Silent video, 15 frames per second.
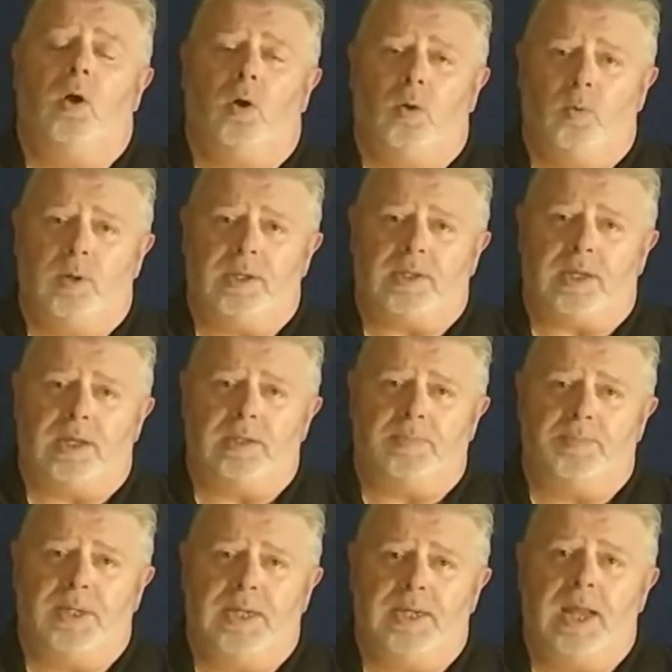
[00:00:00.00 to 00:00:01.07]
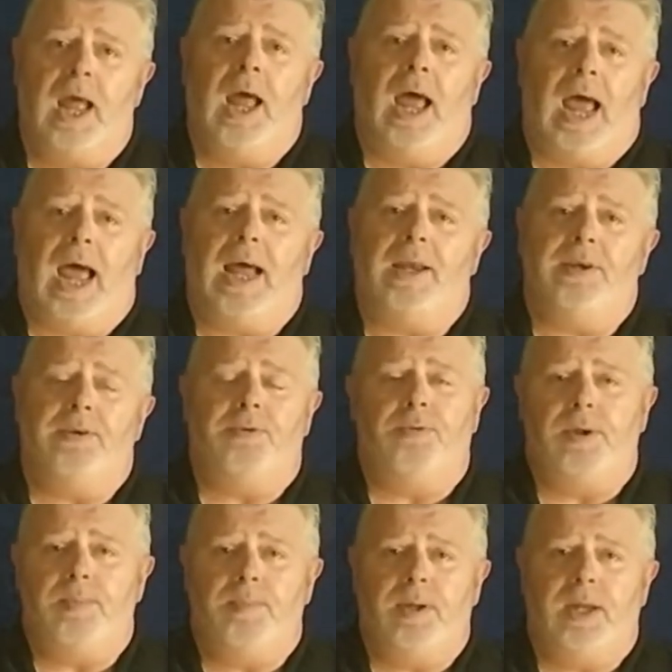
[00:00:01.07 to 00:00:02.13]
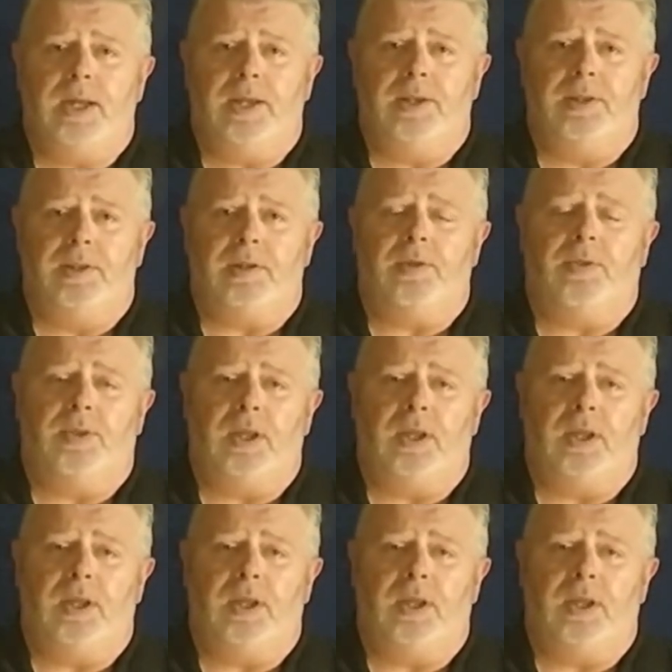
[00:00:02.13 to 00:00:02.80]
always has been, and remains